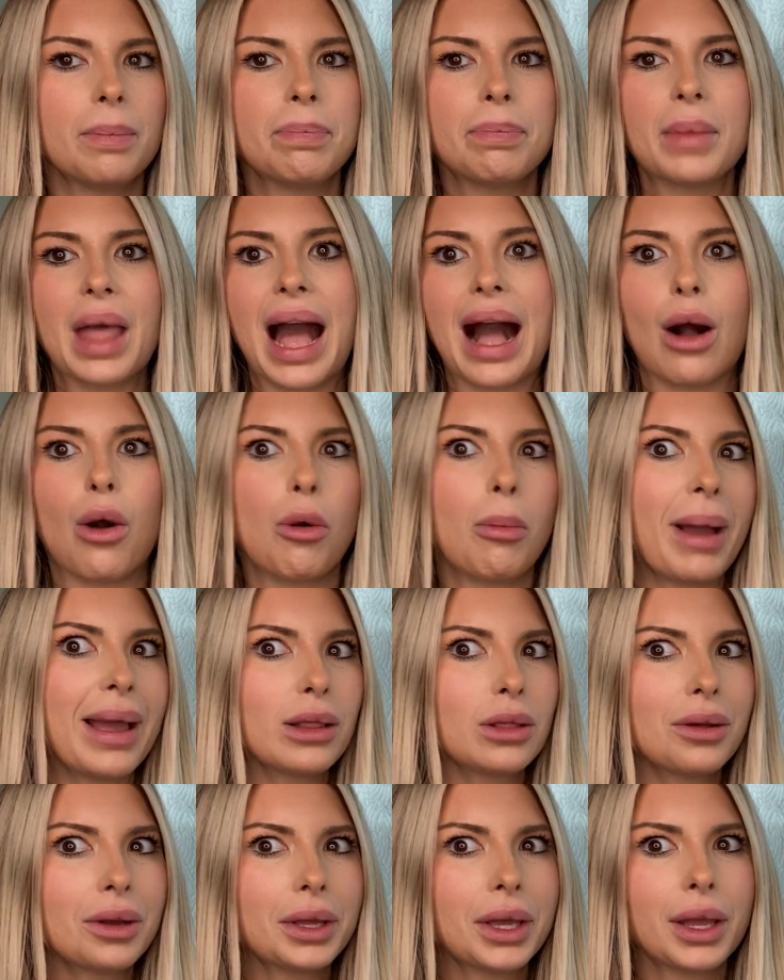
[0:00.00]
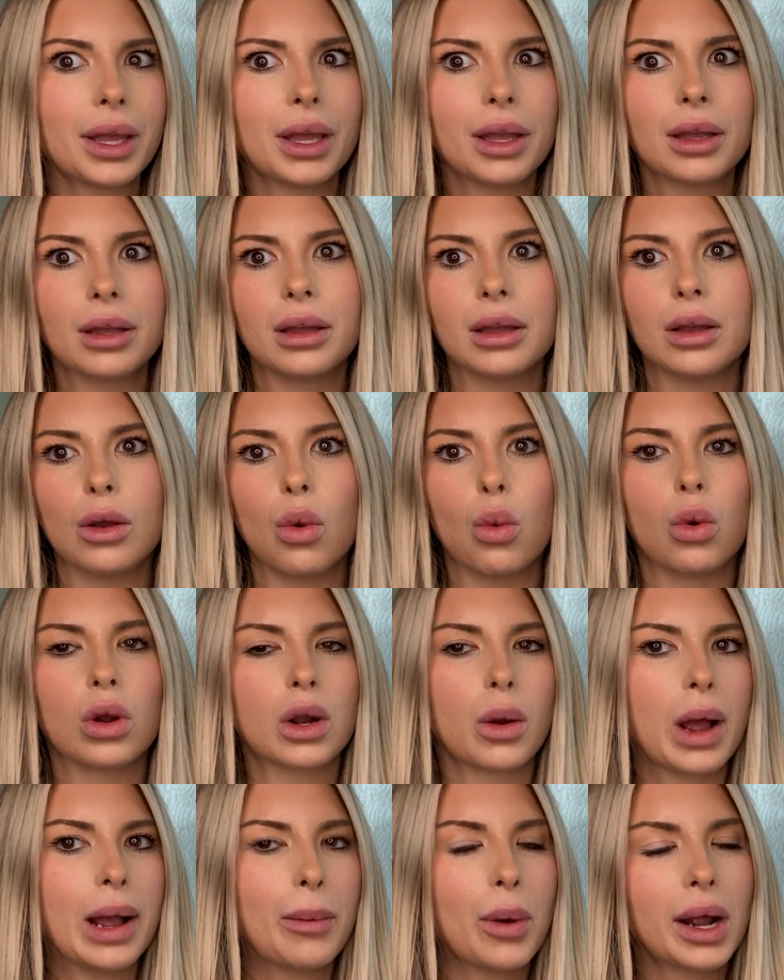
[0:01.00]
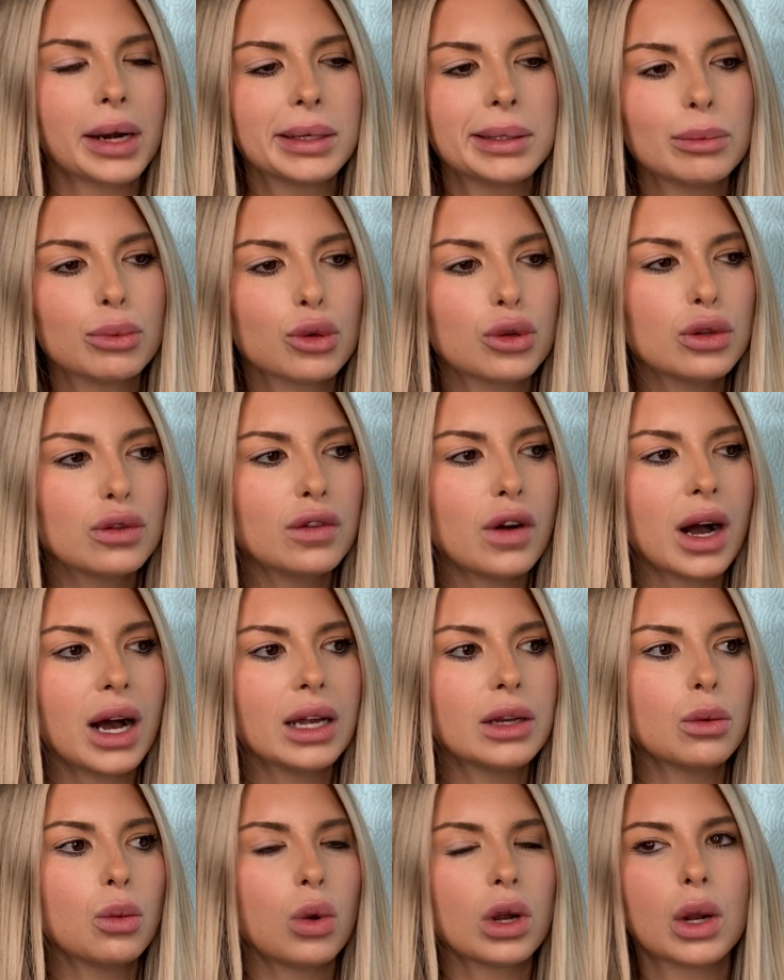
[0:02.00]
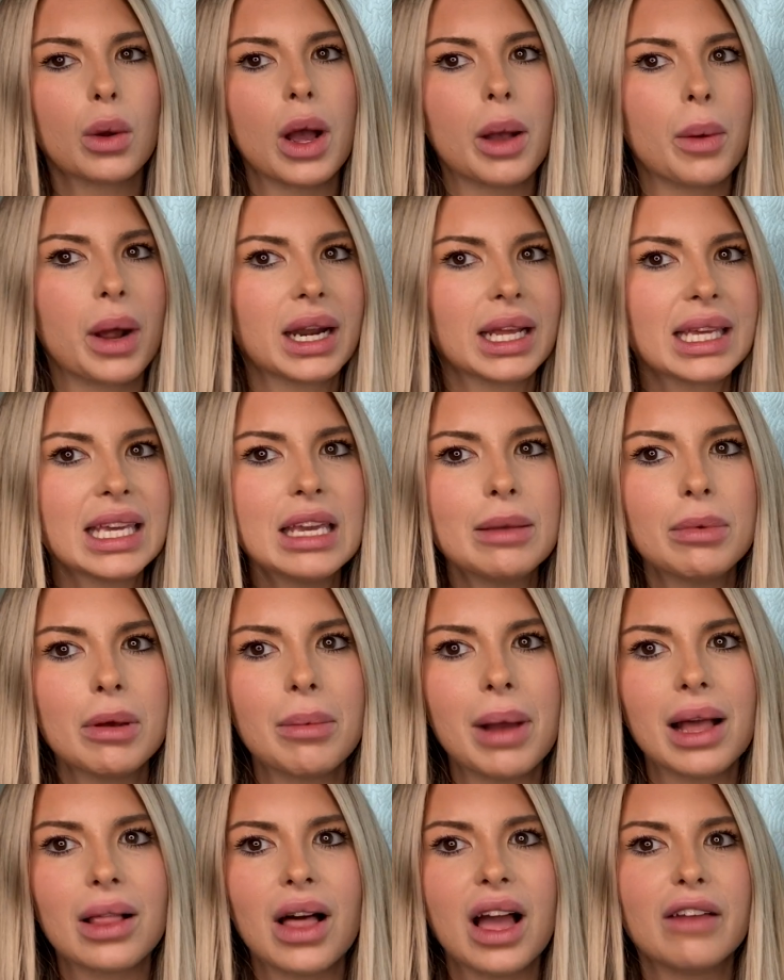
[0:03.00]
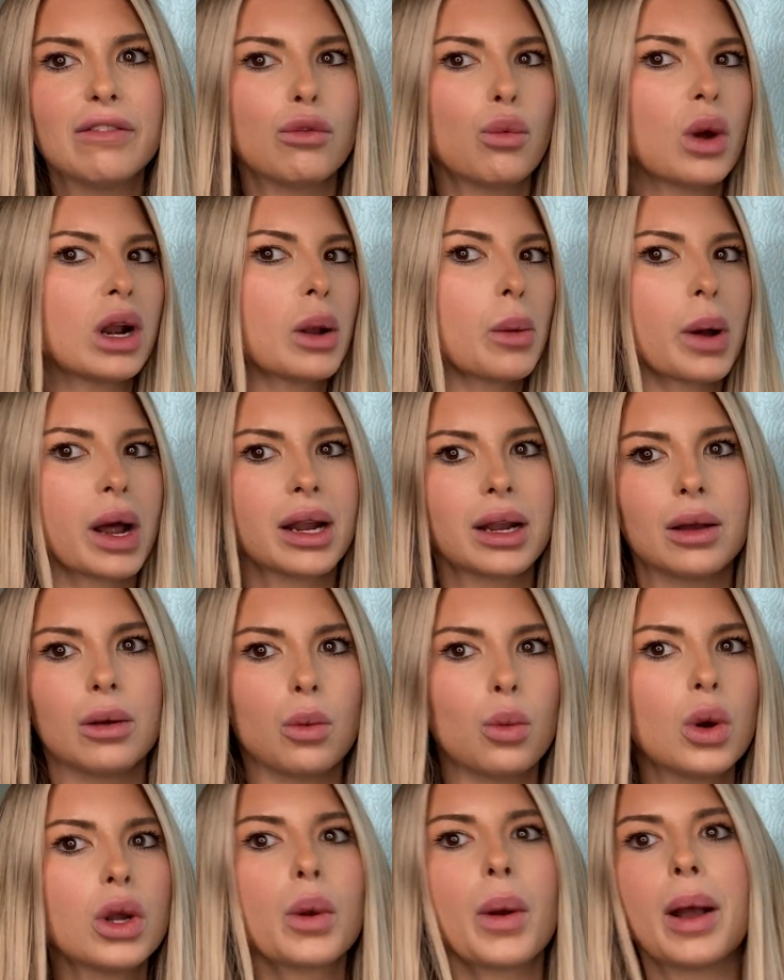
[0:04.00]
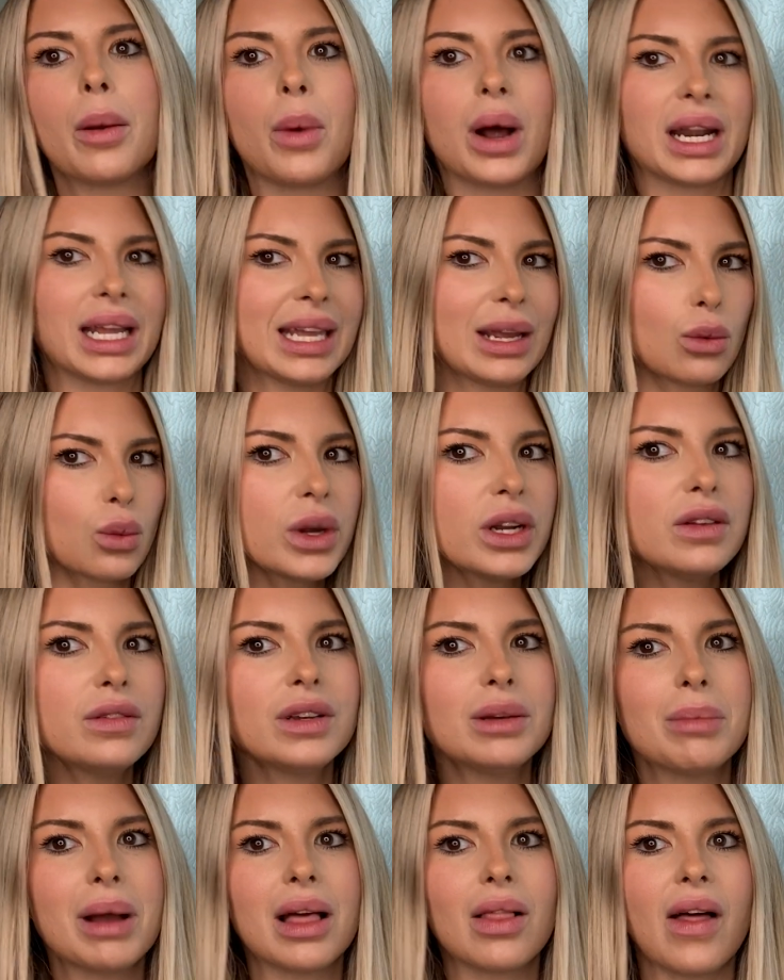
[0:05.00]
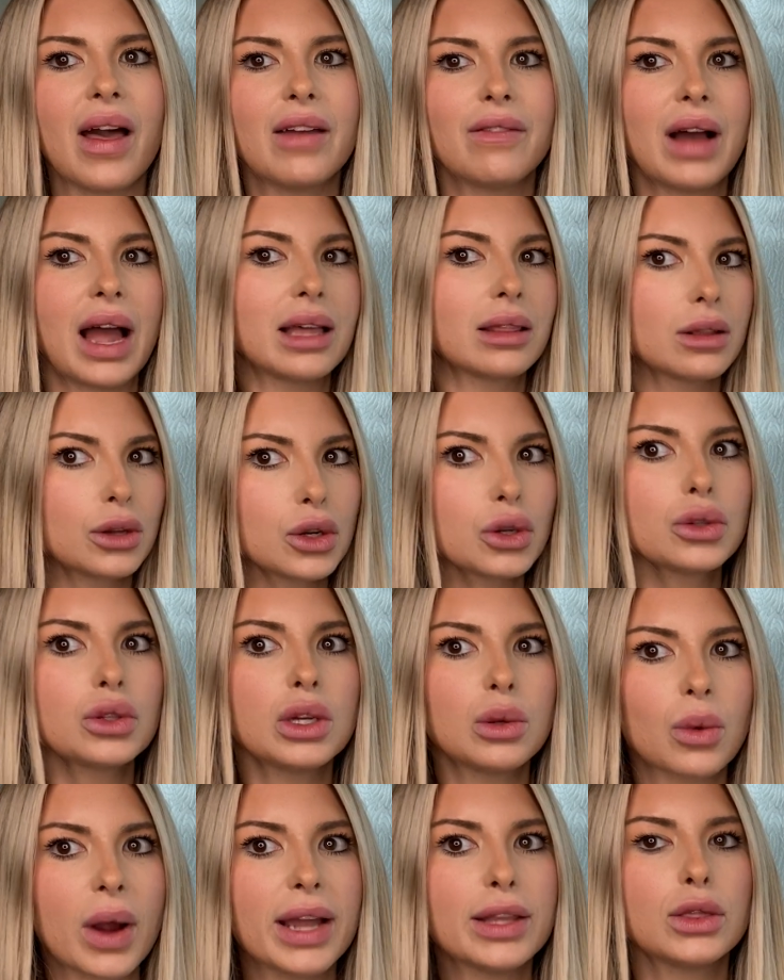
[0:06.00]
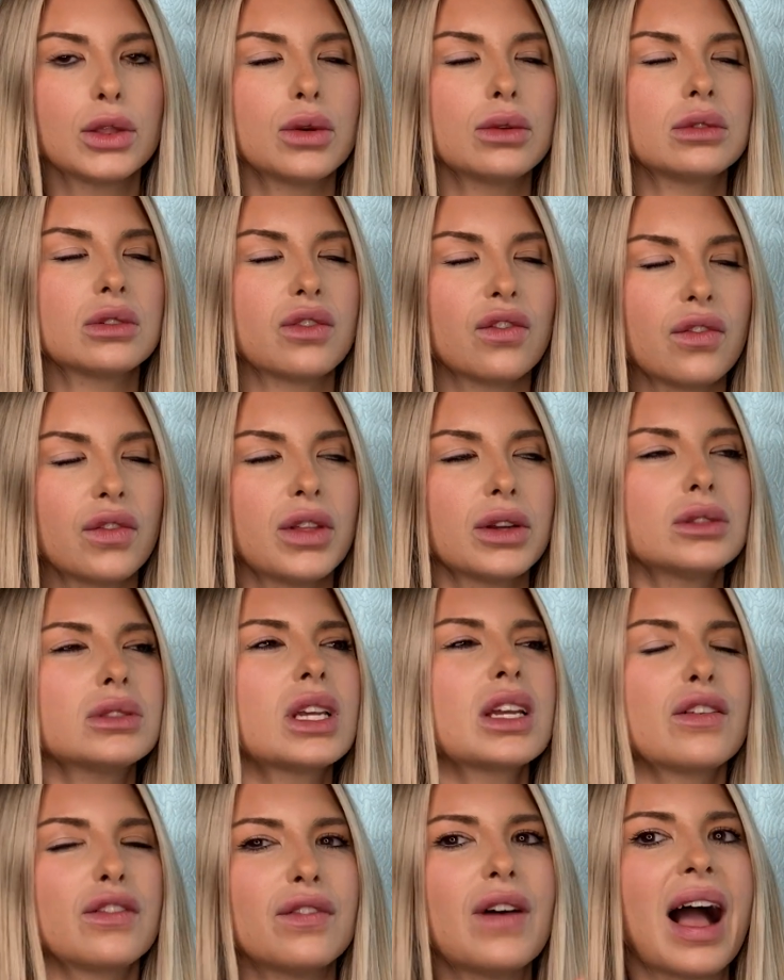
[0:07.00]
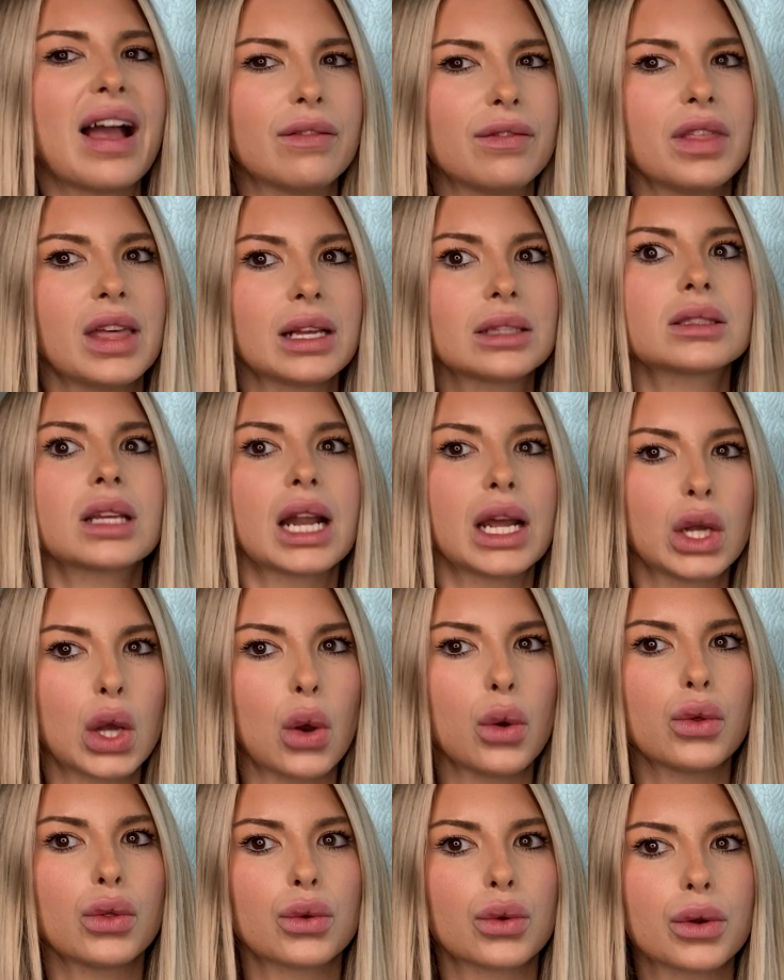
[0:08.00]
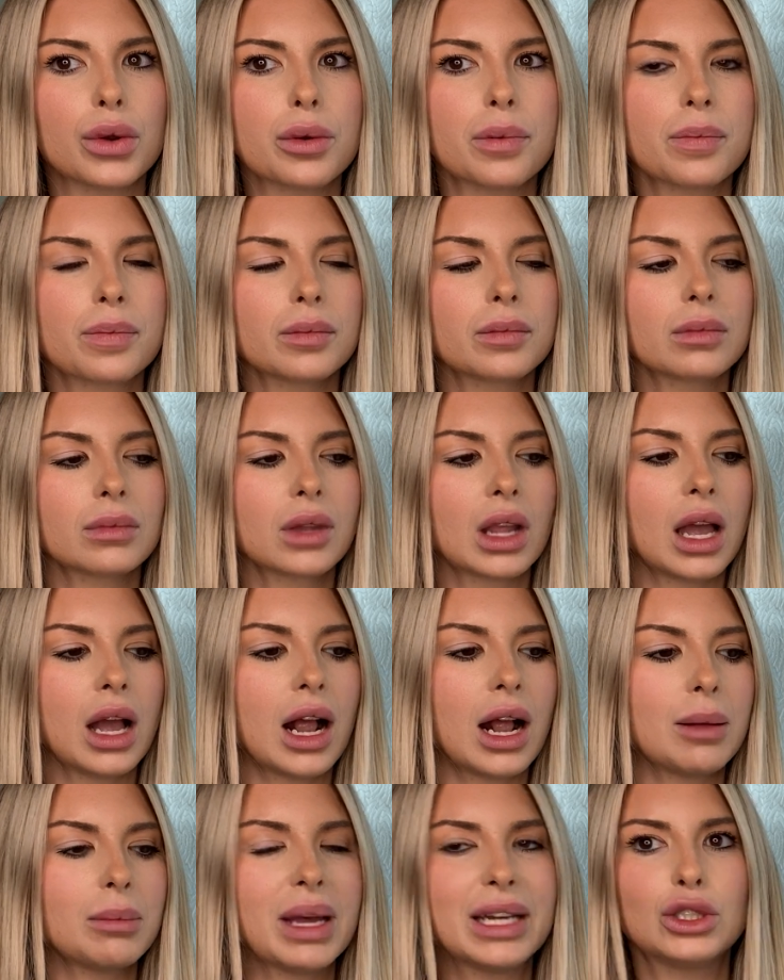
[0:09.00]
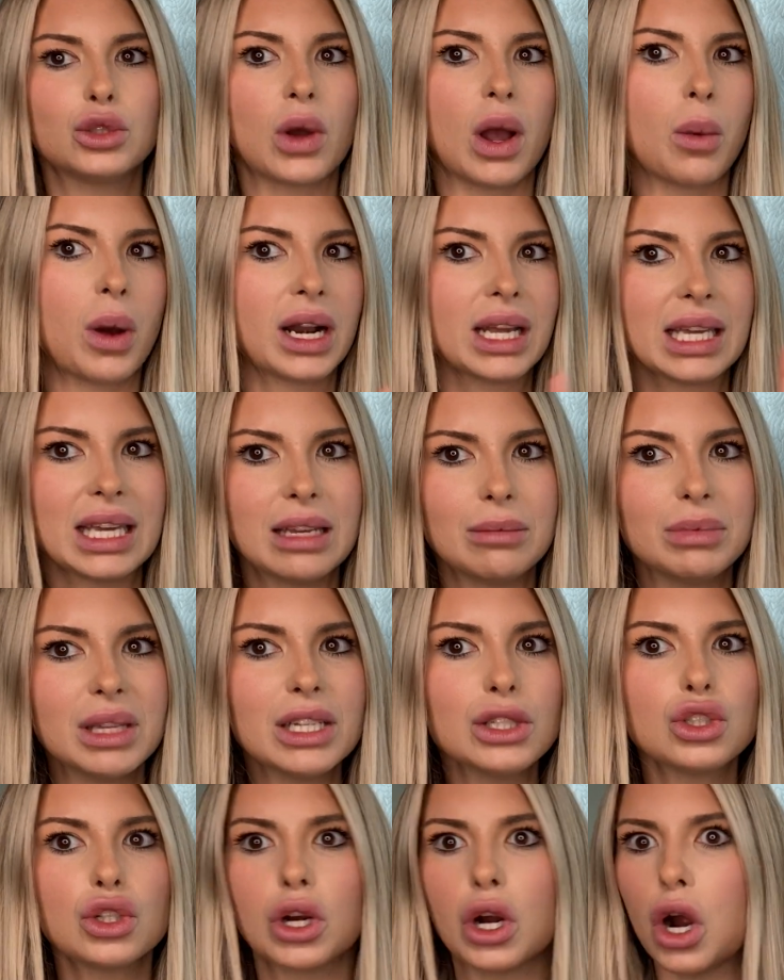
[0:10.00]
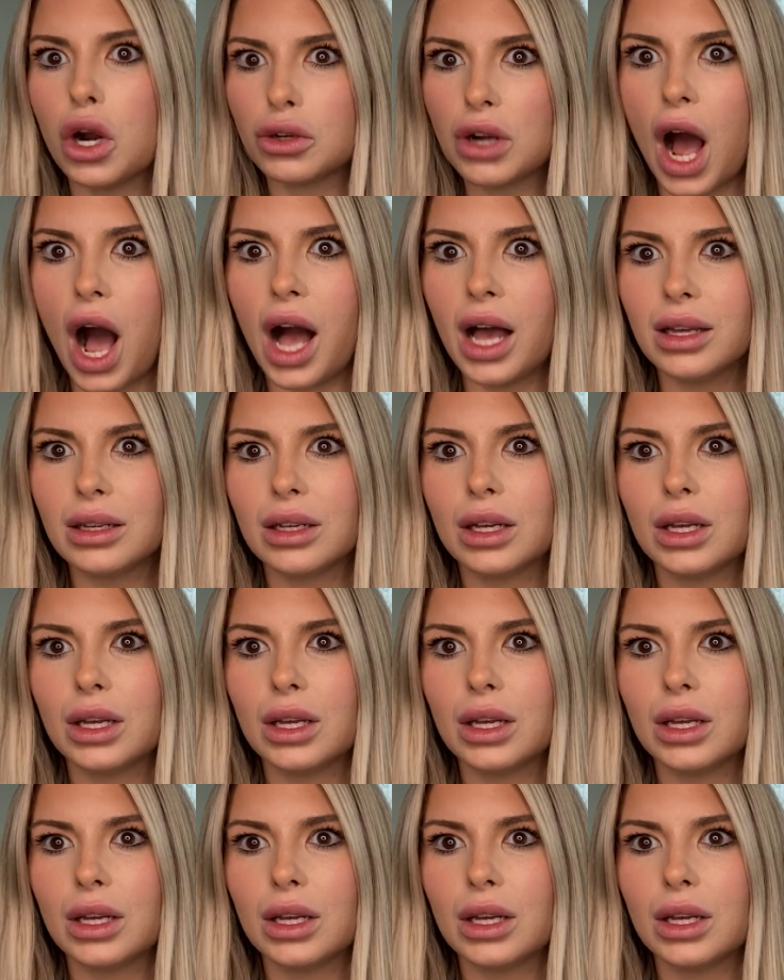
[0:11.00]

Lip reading: How am I looking? What do I want to improve on? What do I want to keep in my life? What do I want to get rid of in my life? I literally write those. There's like 5 things that I go through. I'm like, do I want to keep this or not?